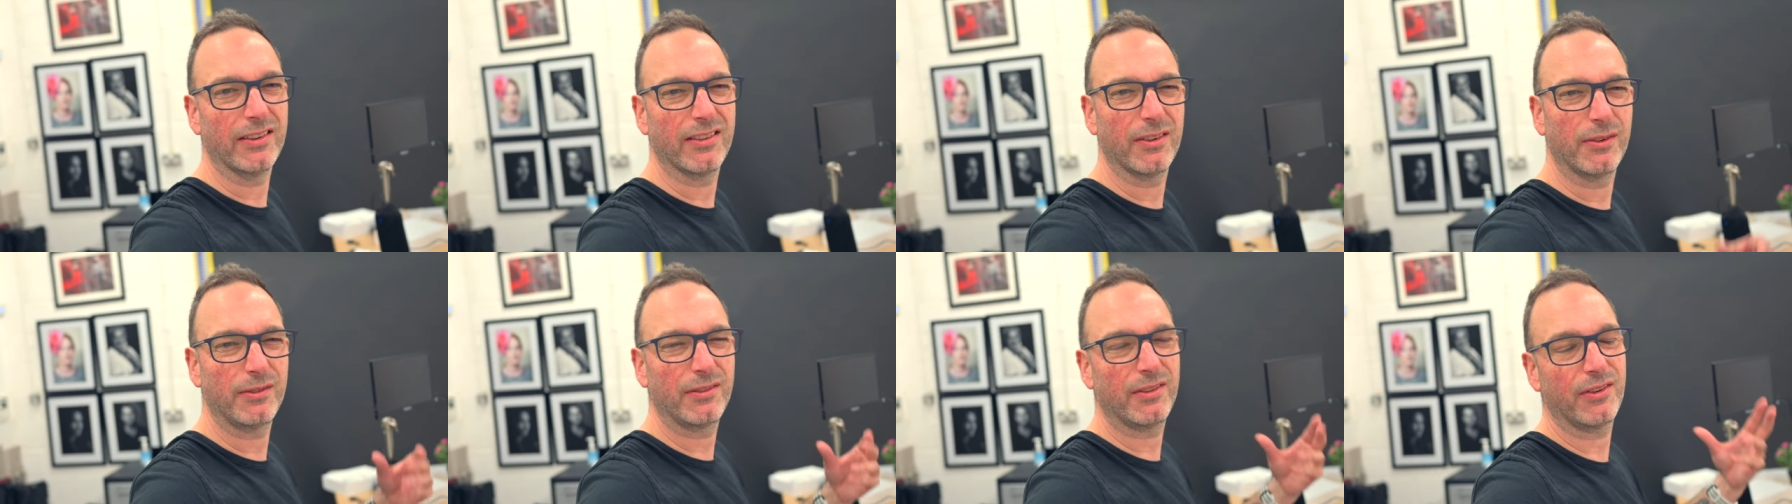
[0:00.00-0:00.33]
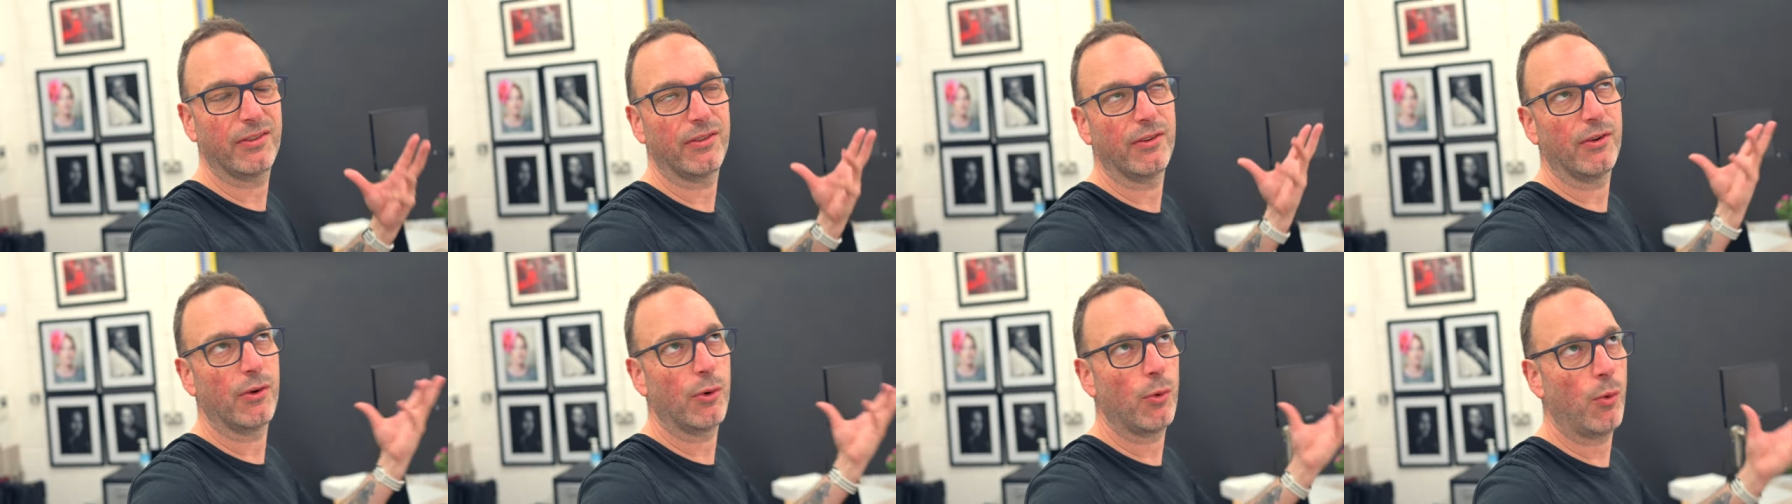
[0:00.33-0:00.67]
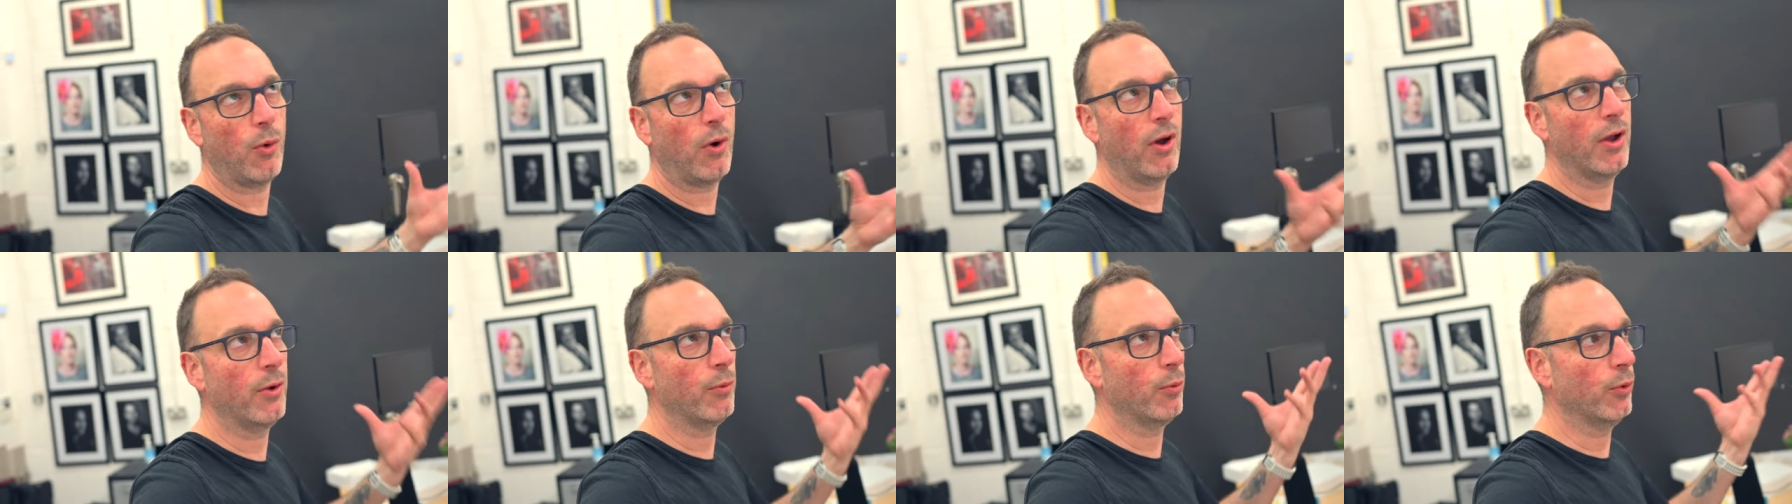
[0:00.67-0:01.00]
So it doesn't
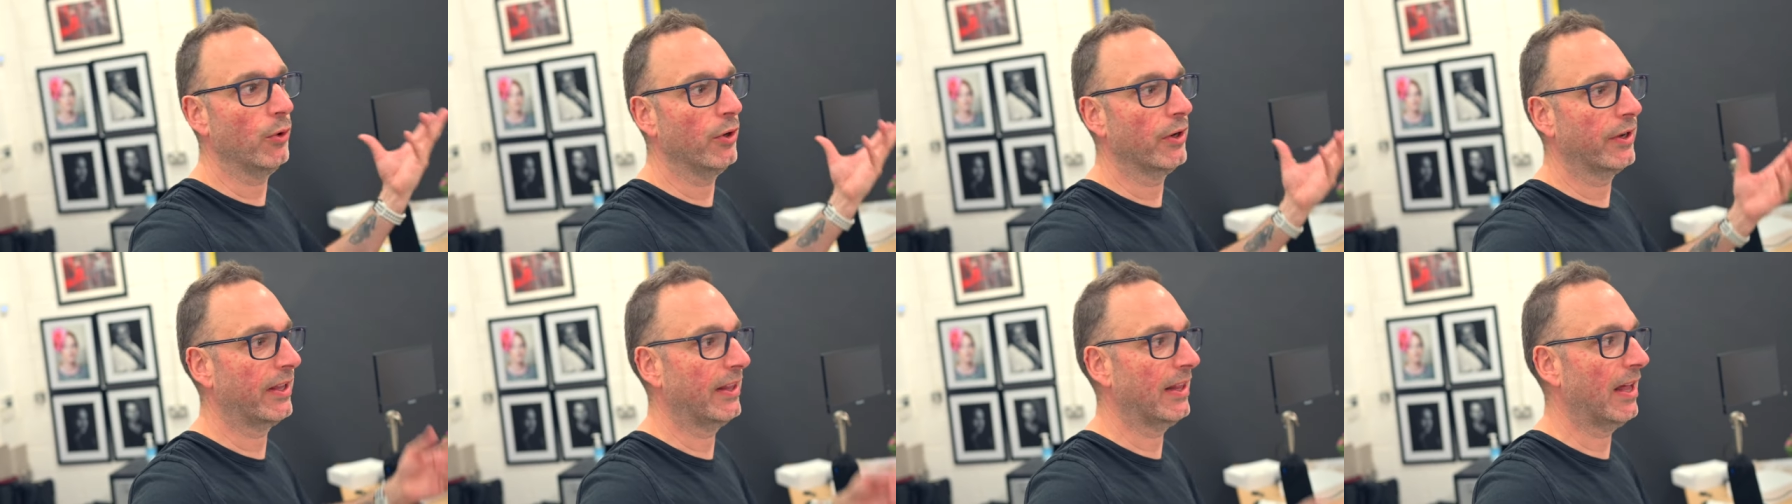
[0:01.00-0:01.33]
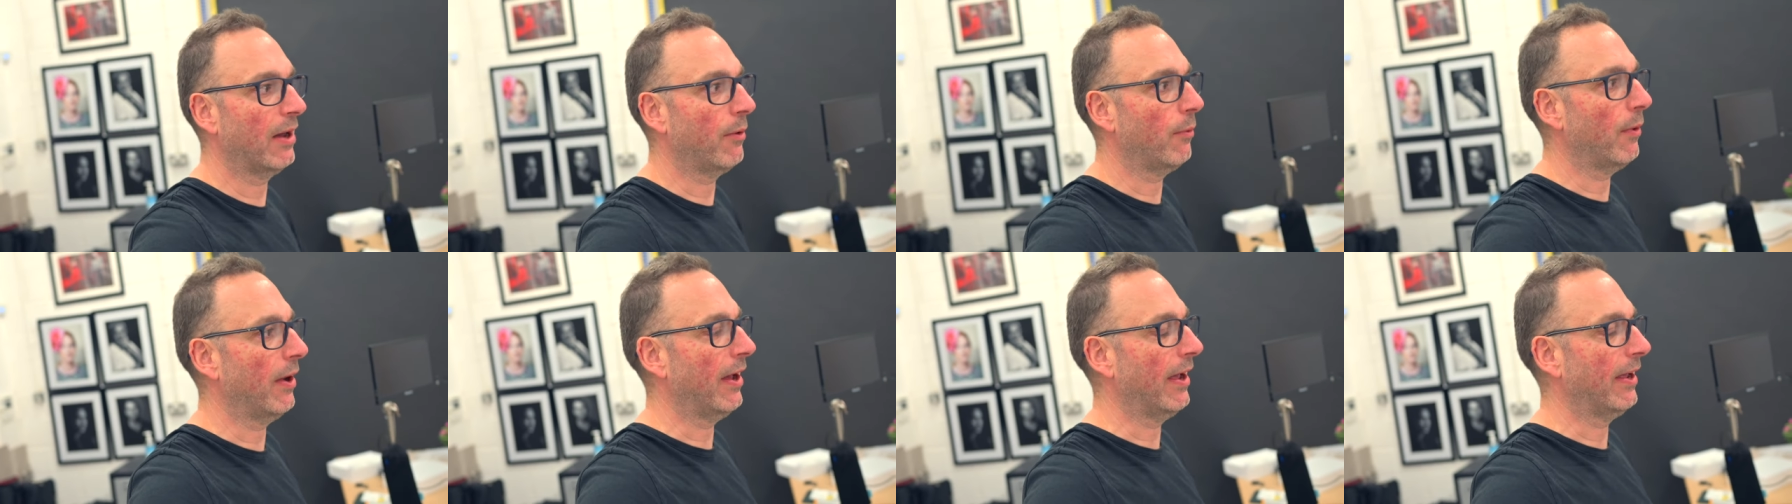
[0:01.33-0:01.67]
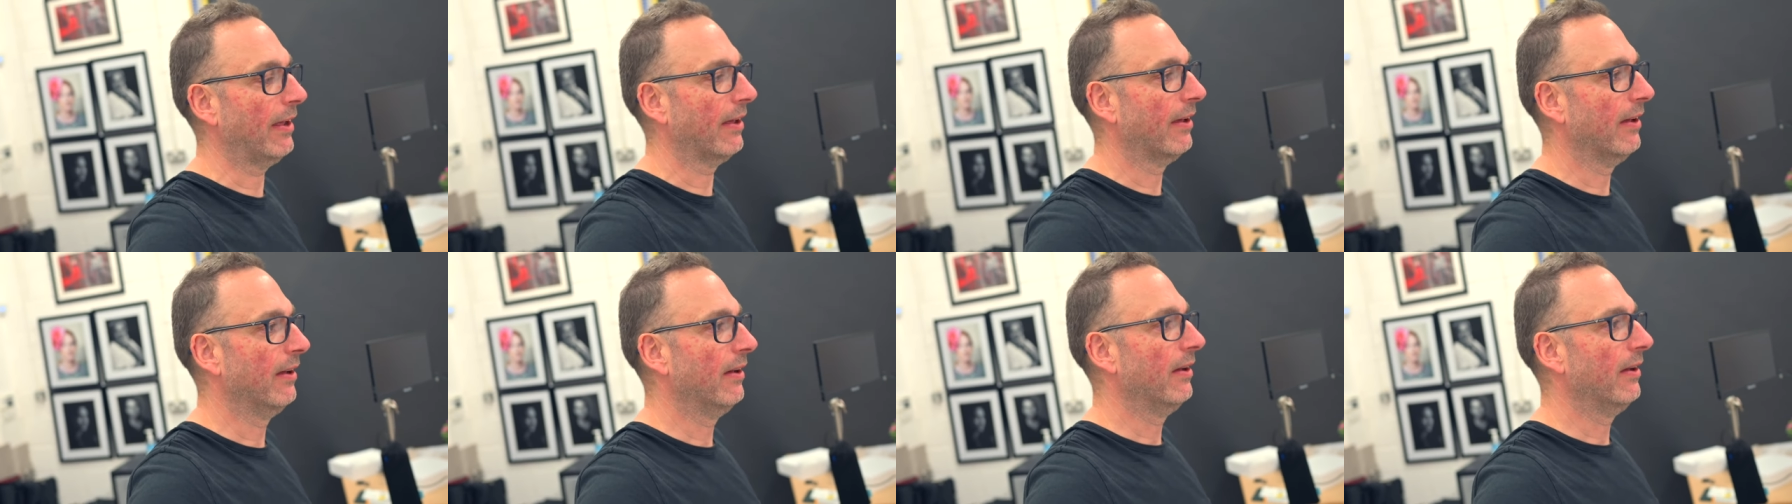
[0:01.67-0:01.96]
quite work in that way.